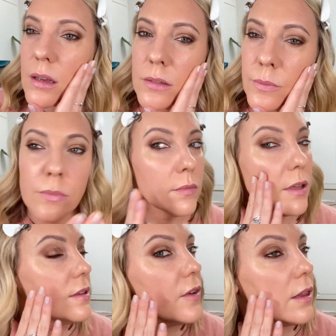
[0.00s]
then it
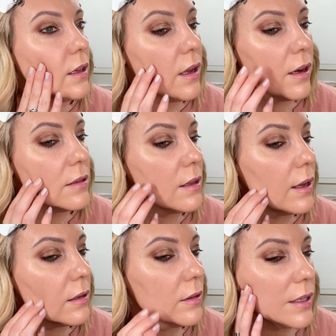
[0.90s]
also makes your
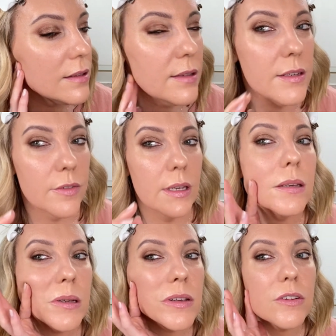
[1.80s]
foundation more
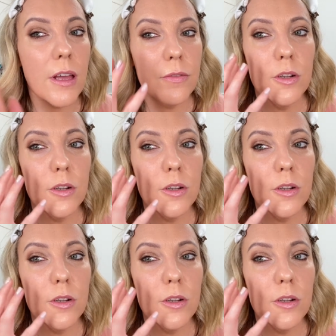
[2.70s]
waterproof,